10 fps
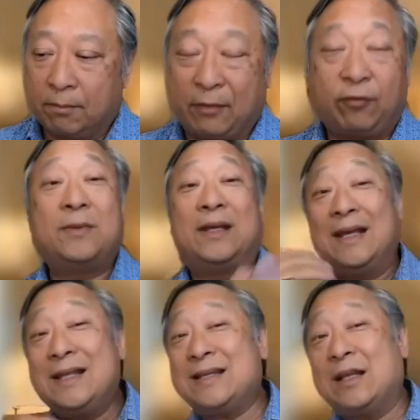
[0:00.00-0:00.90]
But from the
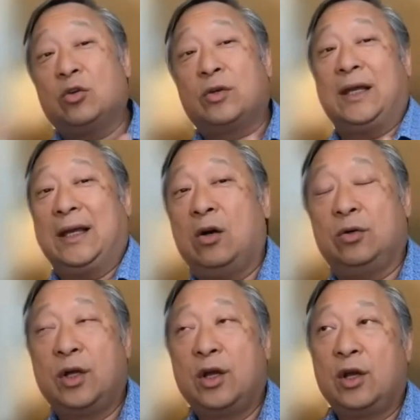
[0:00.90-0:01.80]
inside looking
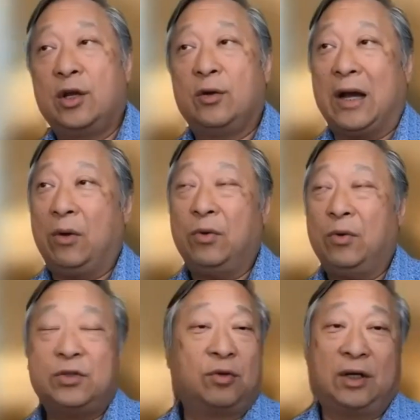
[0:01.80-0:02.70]
out, I was
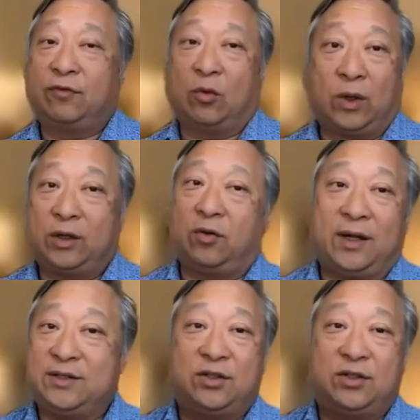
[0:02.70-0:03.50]
running from one crisis